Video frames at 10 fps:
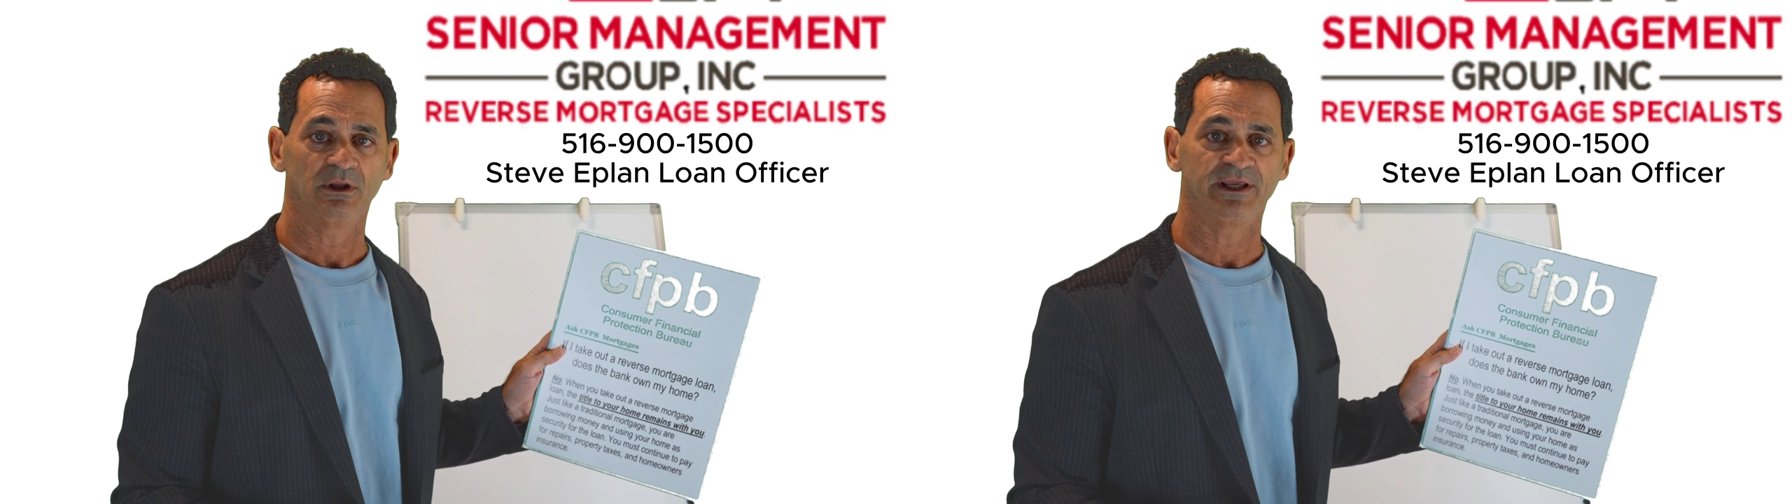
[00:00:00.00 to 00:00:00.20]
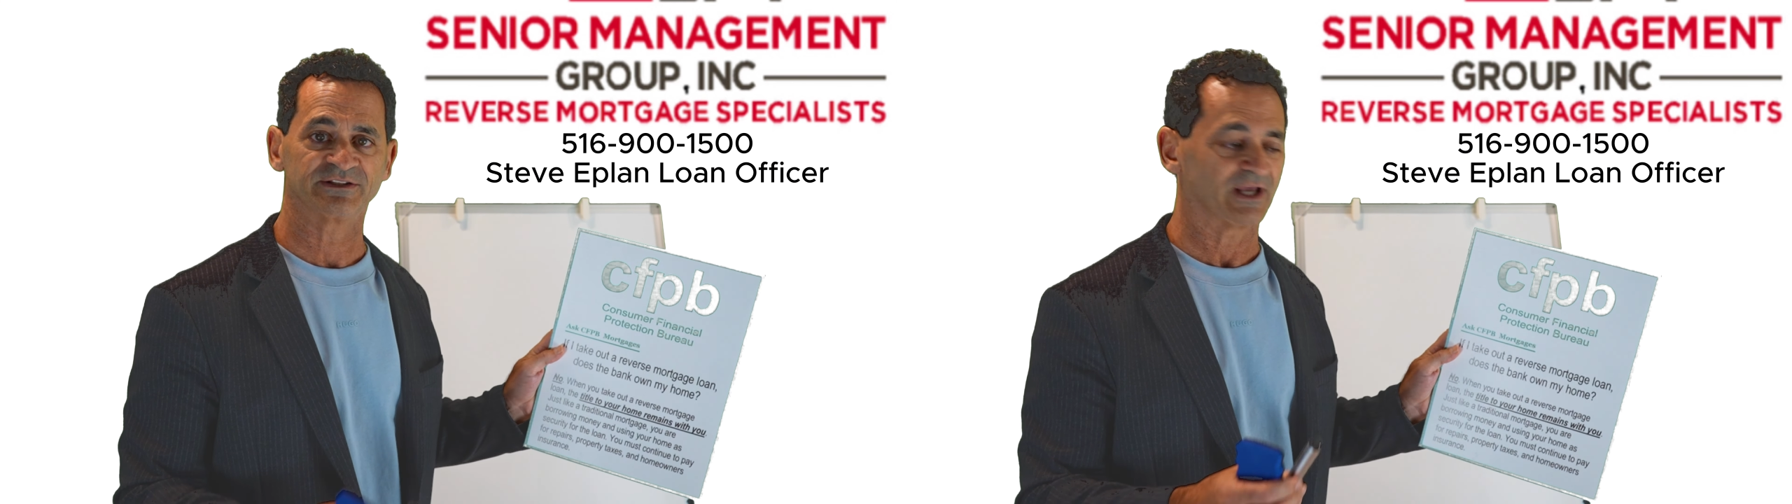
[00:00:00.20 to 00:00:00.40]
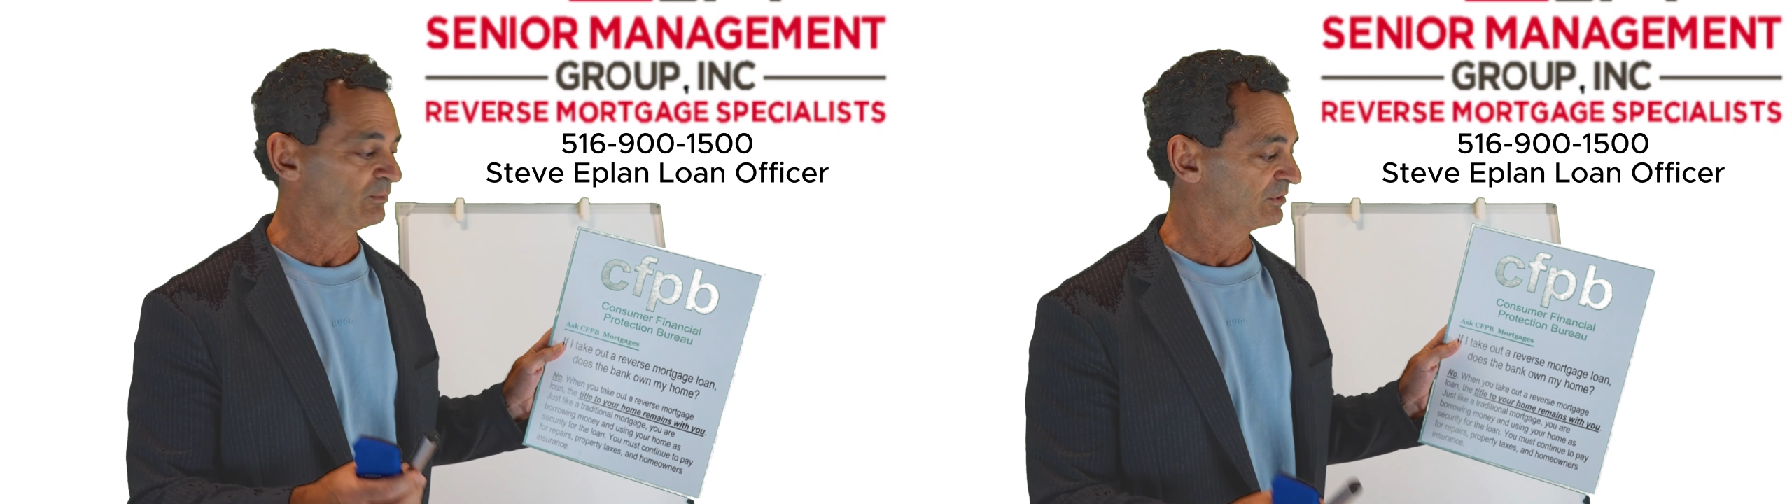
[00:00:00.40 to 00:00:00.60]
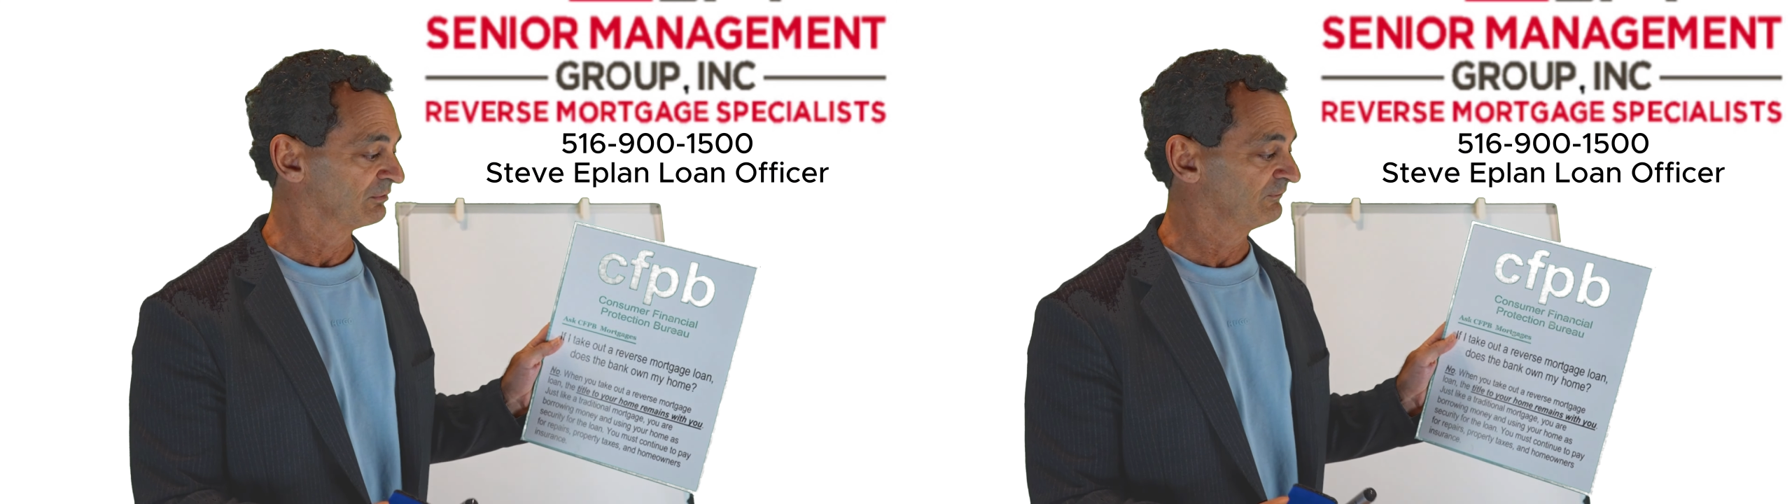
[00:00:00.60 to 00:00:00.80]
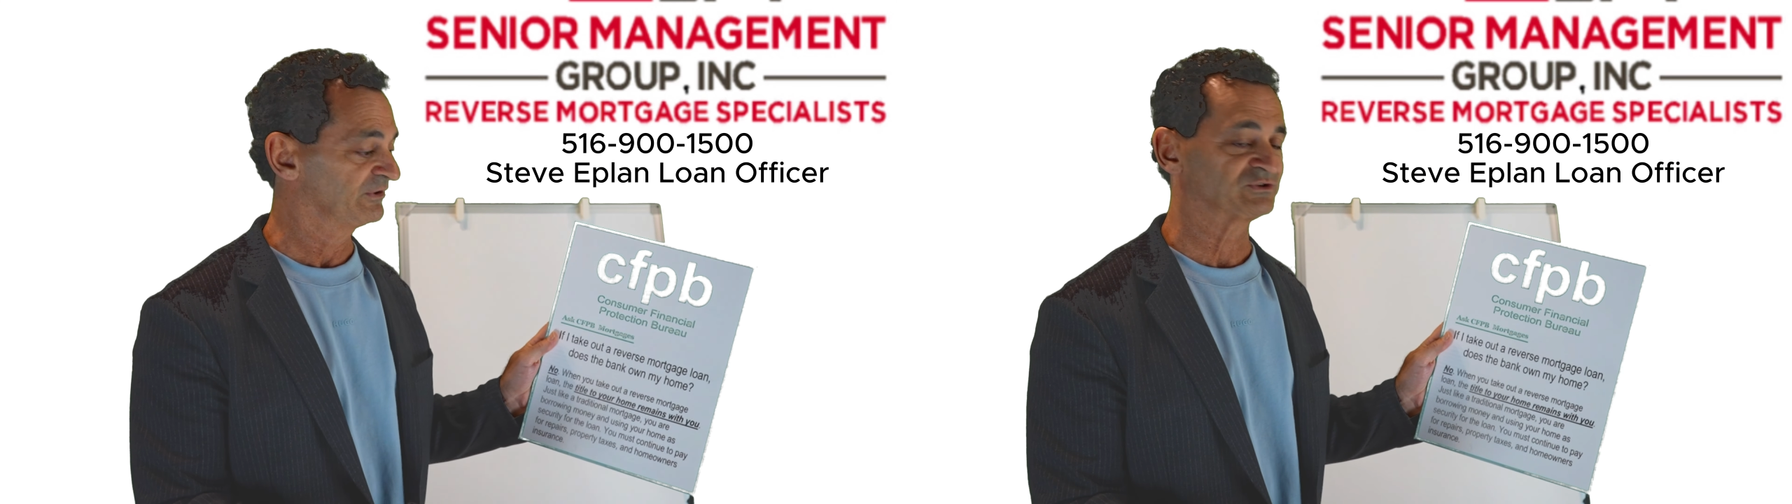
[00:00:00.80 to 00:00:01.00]
is that with a
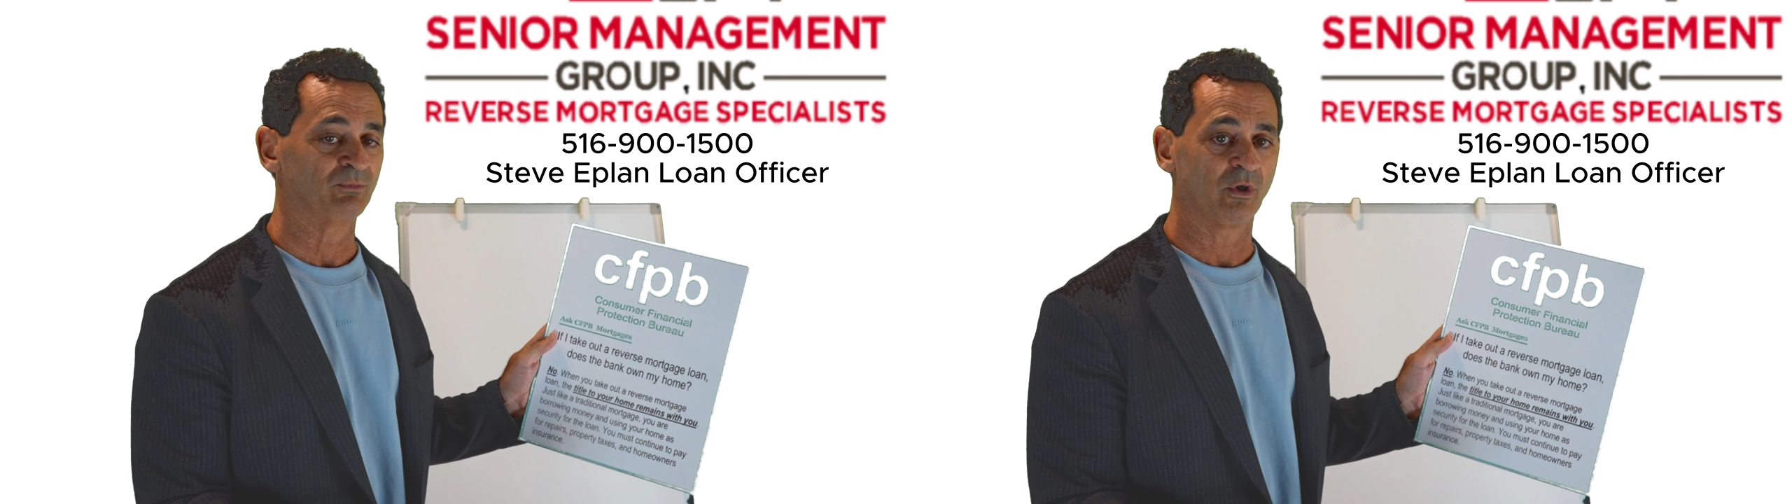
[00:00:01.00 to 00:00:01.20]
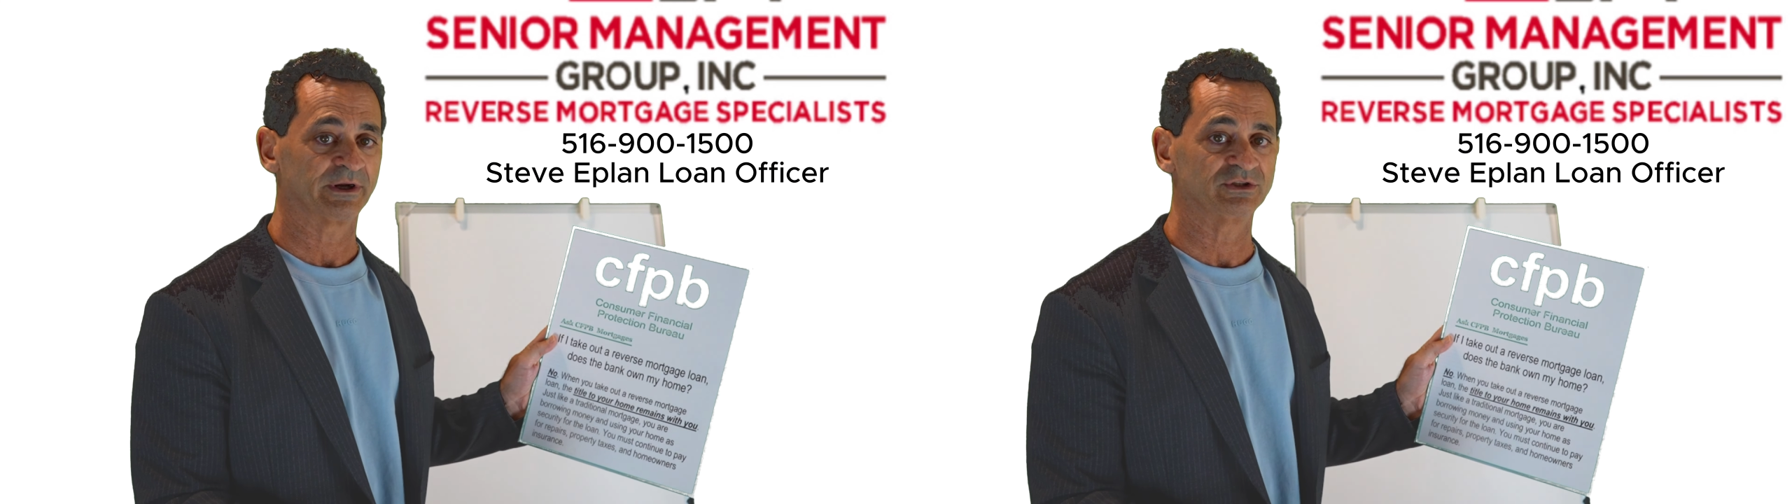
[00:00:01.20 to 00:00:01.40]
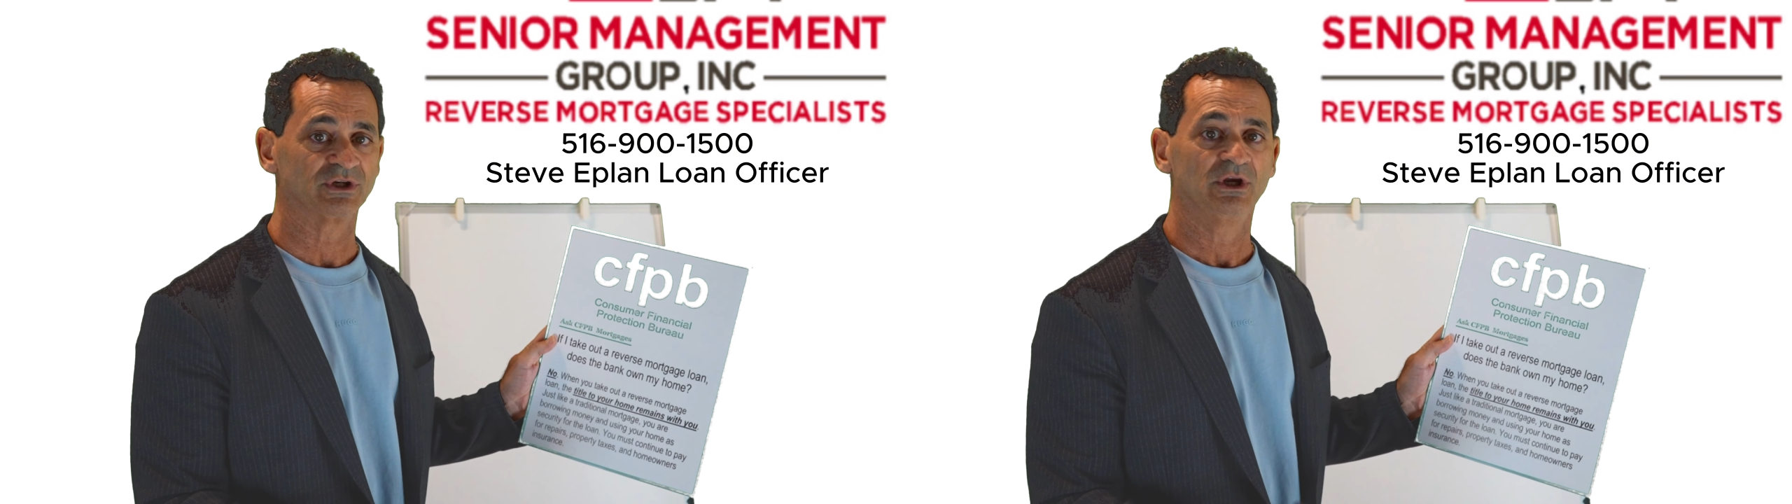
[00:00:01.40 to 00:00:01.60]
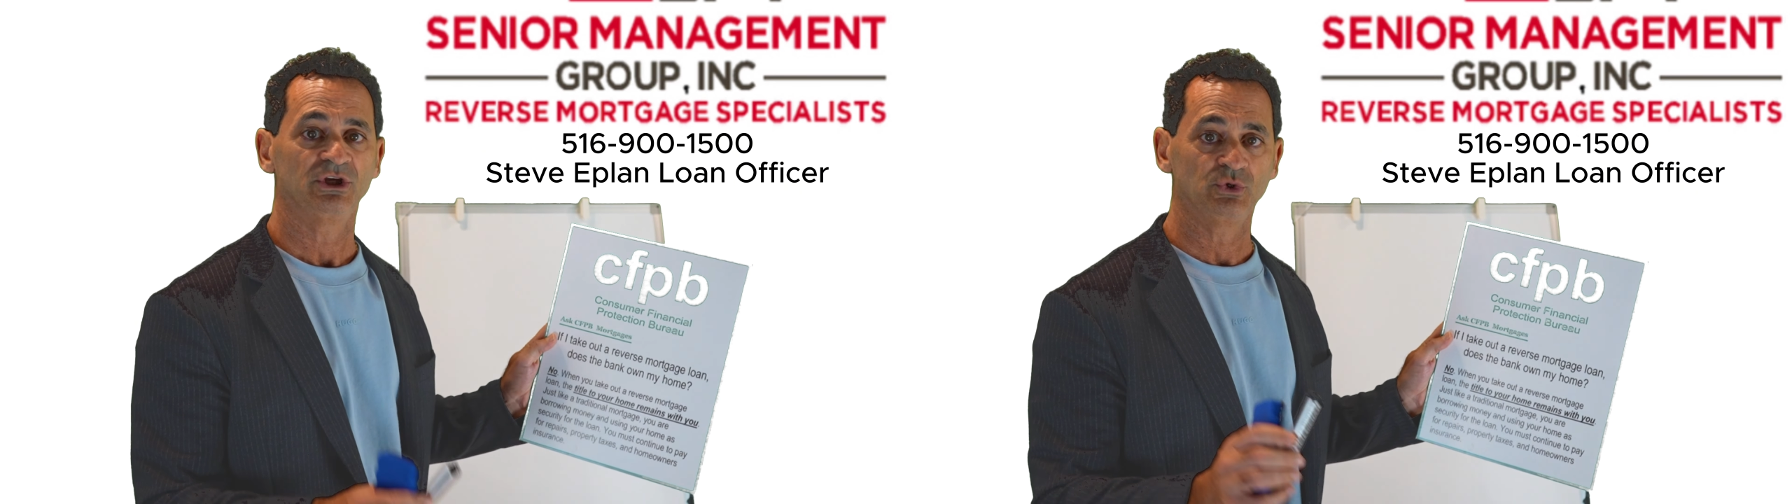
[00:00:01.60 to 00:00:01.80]
reverse mortgage,